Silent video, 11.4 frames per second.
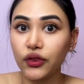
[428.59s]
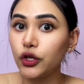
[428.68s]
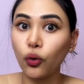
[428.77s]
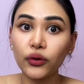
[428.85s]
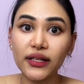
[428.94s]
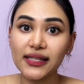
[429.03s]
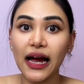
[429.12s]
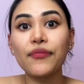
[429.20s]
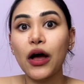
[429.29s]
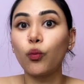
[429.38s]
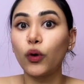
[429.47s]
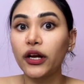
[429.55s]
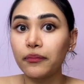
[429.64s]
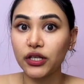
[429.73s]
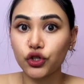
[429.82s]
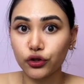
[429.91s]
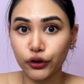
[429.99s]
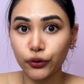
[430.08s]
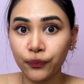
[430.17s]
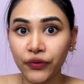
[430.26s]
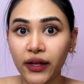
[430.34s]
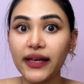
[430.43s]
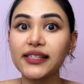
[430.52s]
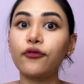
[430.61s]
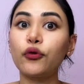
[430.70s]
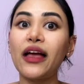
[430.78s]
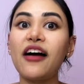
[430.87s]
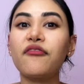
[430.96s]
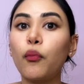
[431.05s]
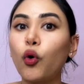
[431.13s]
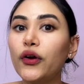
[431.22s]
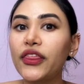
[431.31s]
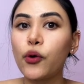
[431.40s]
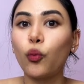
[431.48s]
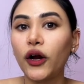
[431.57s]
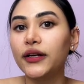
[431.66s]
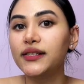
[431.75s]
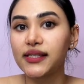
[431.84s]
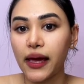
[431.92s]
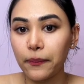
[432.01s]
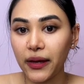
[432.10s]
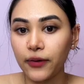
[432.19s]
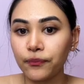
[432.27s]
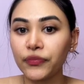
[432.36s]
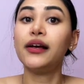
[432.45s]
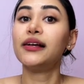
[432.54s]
The only time that wouldn't be true is if we have more than one set bit.